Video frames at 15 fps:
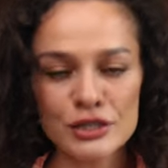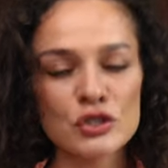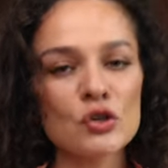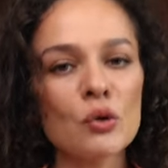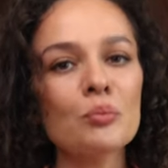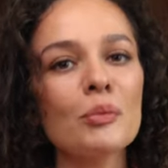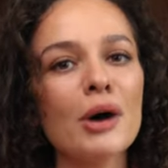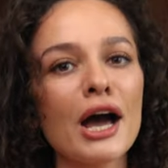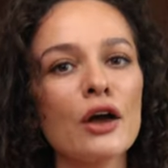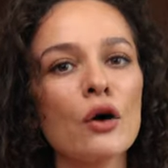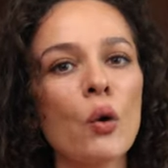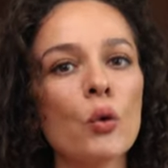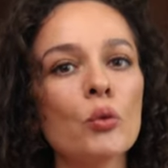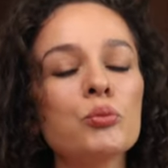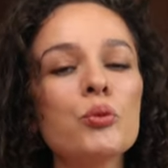So my
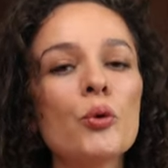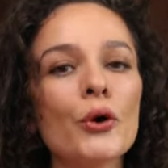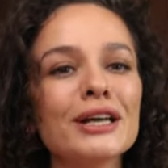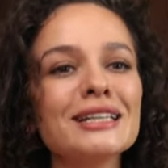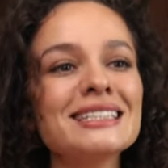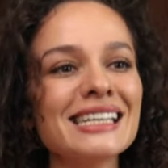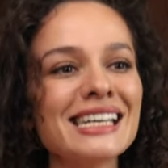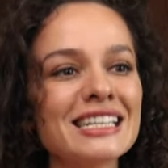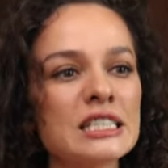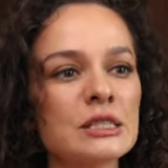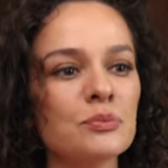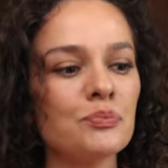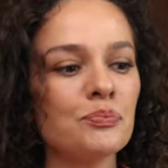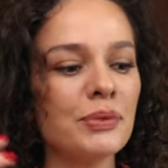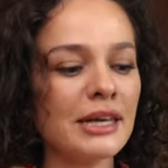whole point
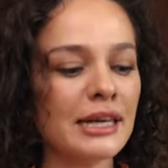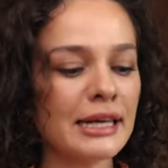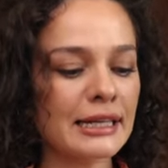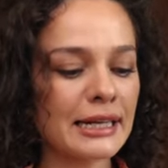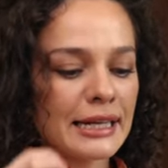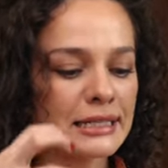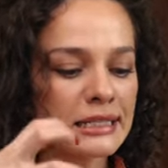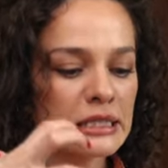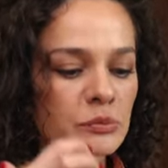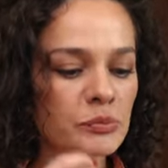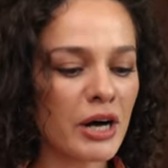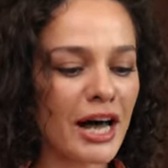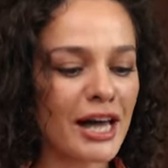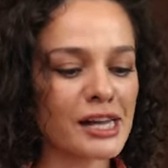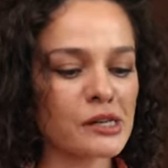is being
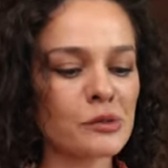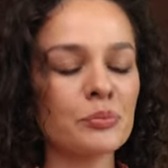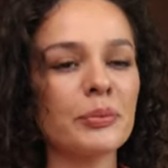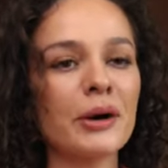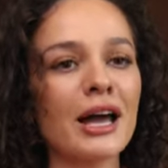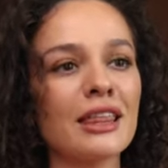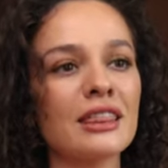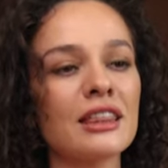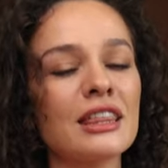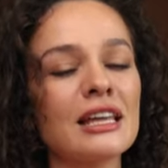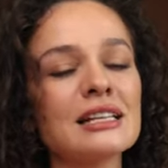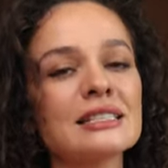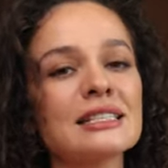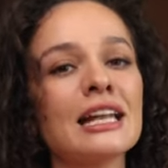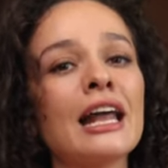inspired by the
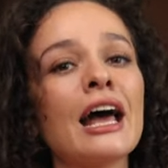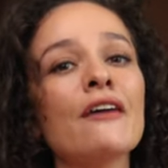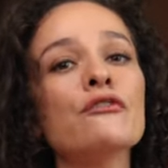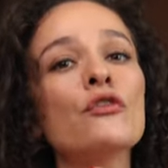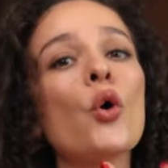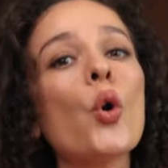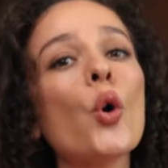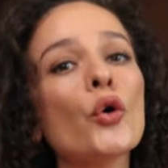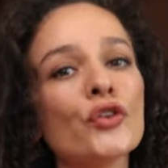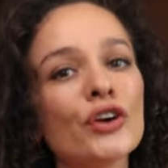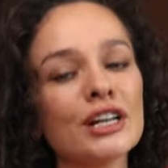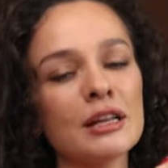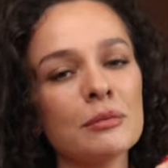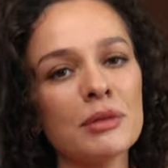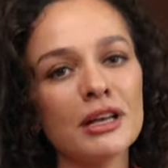things that have
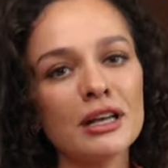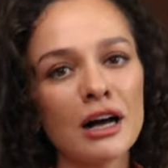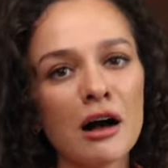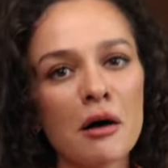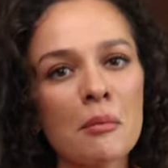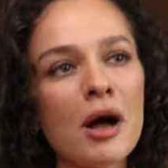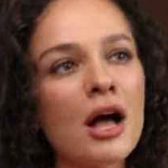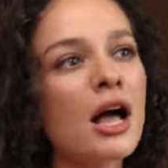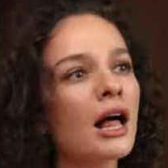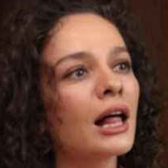already become